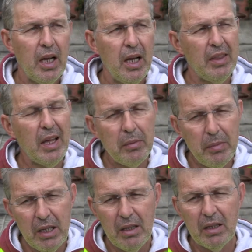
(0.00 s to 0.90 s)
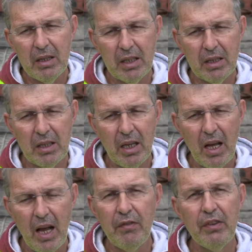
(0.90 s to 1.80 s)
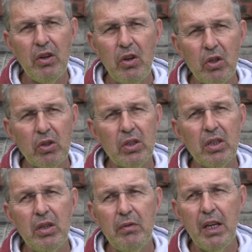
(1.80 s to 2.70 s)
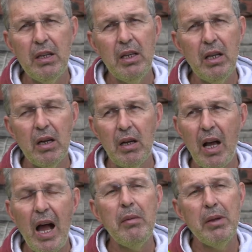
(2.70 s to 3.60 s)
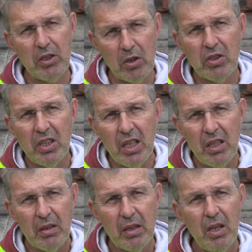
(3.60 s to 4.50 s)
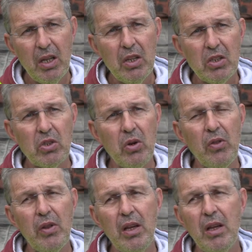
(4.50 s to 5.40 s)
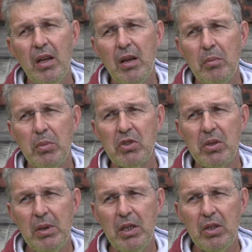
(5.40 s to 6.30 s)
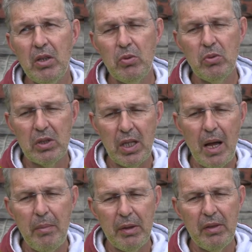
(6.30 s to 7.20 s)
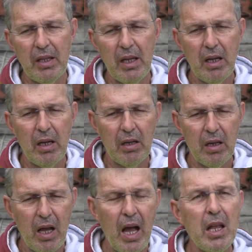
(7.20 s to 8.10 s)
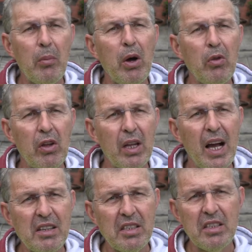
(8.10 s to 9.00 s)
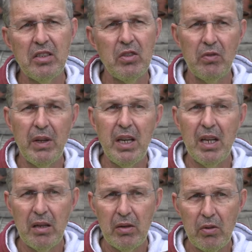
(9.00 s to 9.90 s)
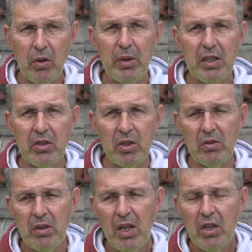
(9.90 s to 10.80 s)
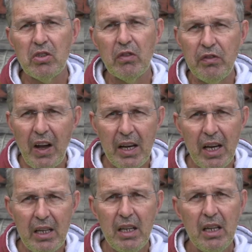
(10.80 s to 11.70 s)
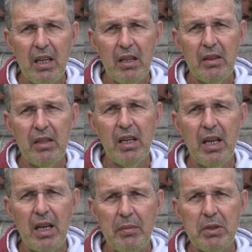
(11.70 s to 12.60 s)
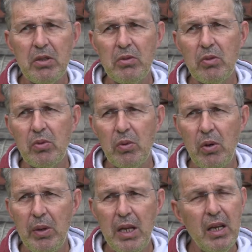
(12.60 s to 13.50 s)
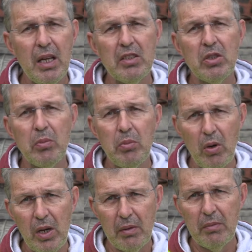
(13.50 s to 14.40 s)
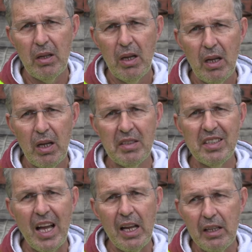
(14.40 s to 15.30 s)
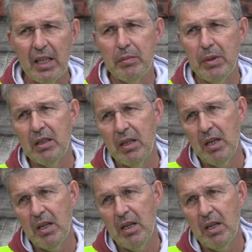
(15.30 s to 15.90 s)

uh that means that uh, have not very high viscosity, so the possibility to trap the high amount of gases not very not very strong. So finally, the eruption will be in a Strombolian uh, style. That means